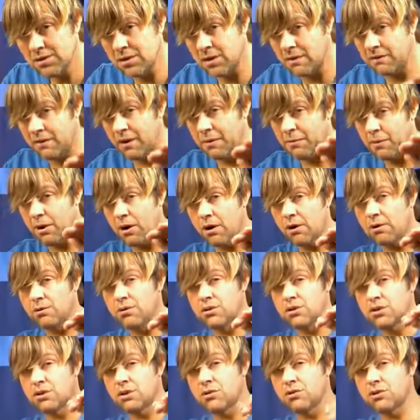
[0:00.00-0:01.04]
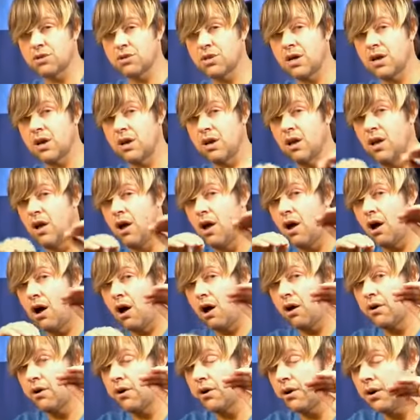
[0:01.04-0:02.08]
See, the vibrato is so subtle,
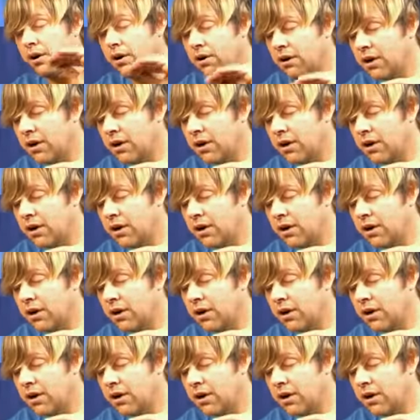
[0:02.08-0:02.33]
all you're